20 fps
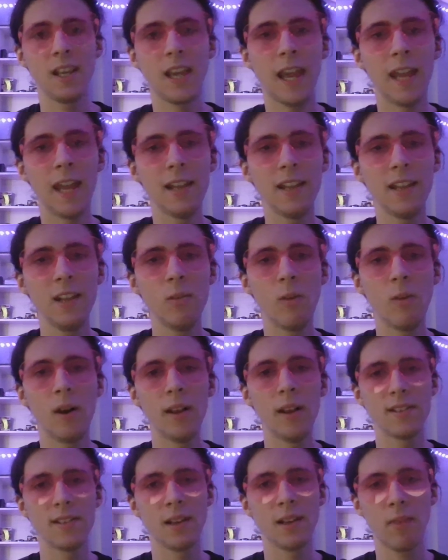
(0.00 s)
Candy
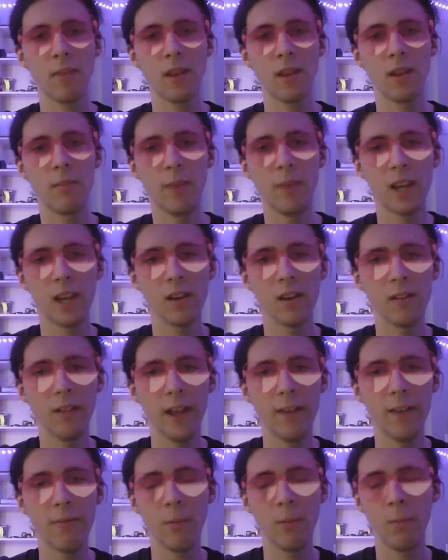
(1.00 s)
wants something to make her
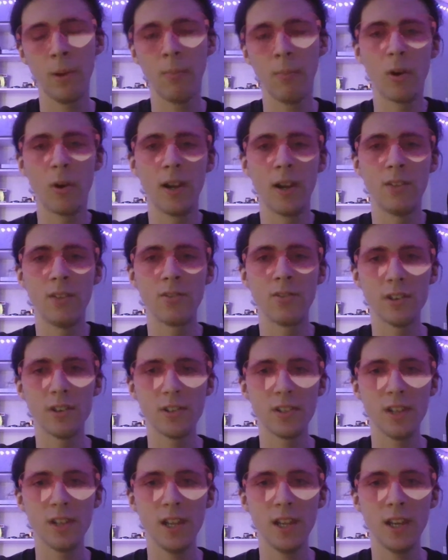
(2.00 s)
life a bit more
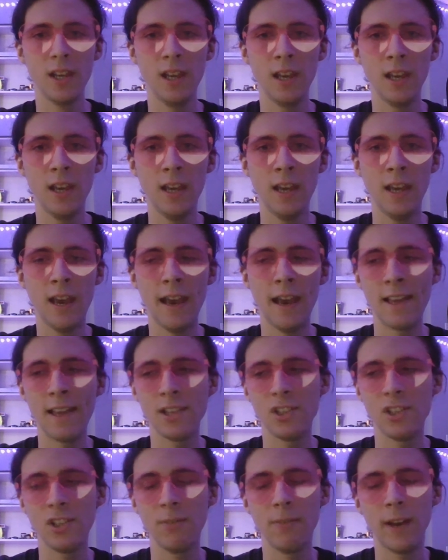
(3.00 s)
interesting,
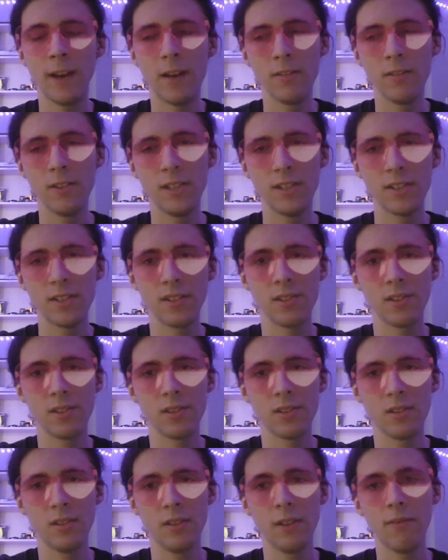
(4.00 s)
as she found
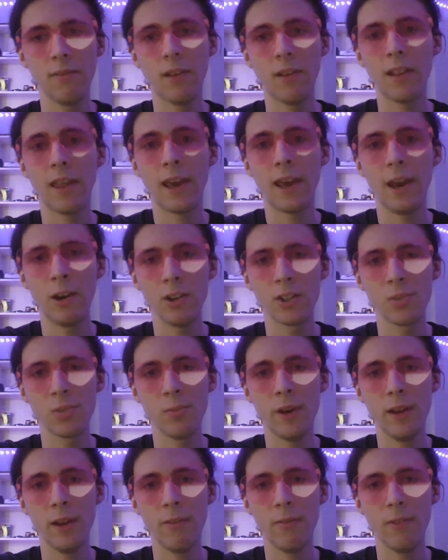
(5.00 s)
just living the
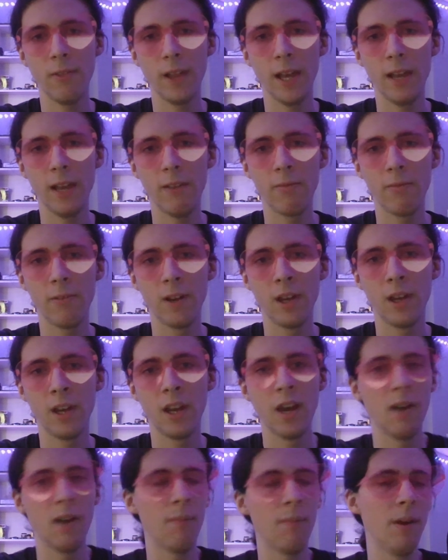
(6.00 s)
housewife life
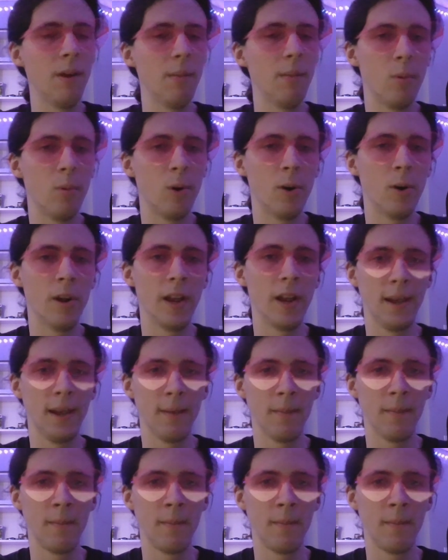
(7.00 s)
a bit boring.